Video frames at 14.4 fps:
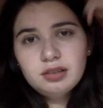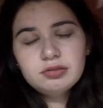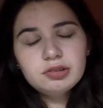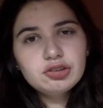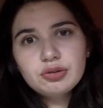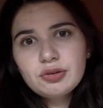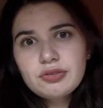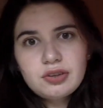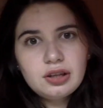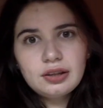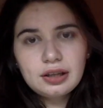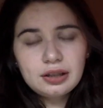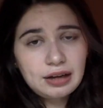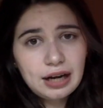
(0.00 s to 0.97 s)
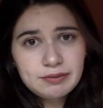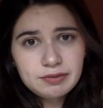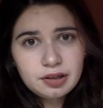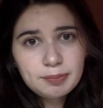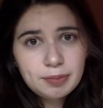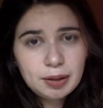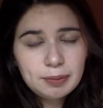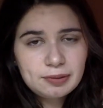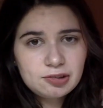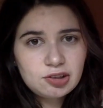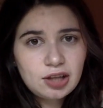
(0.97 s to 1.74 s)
which you'll see later, I haven't published